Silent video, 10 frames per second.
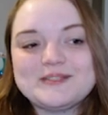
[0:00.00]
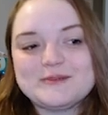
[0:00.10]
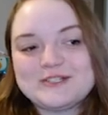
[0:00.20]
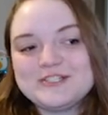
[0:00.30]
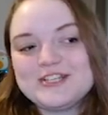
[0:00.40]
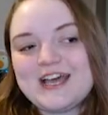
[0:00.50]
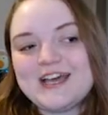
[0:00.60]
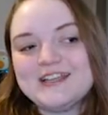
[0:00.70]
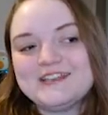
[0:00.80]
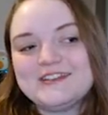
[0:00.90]
Twitch
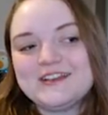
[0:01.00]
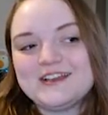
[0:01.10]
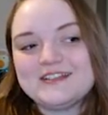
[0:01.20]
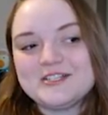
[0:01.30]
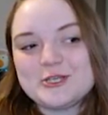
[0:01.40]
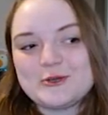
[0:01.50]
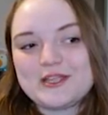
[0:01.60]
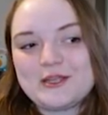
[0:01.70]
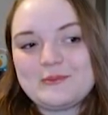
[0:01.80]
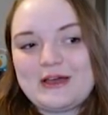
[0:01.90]
chat,
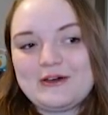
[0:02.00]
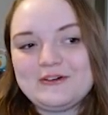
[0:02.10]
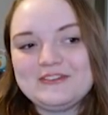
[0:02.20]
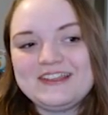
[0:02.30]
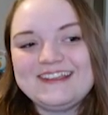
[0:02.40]
joking about